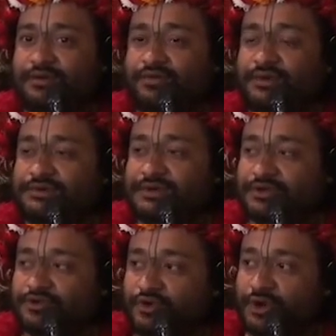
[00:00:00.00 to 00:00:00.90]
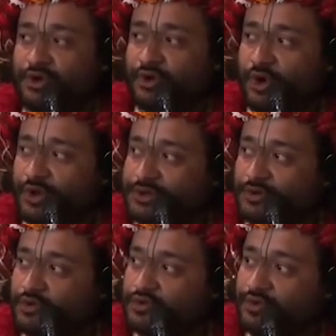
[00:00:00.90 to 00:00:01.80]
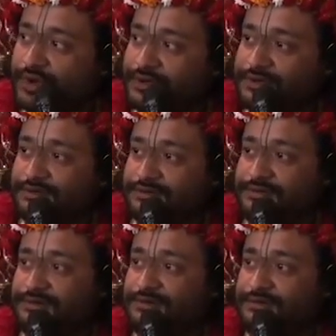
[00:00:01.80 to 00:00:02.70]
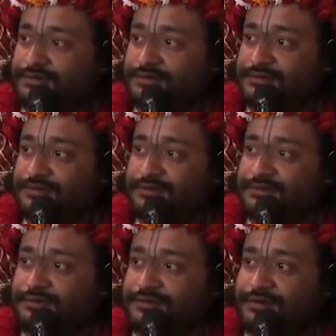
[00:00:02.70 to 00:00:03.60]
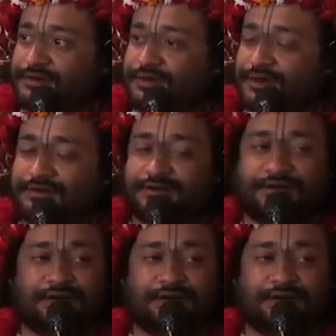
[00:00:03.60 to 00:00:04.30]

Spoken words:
who is destroying all the good qualities inside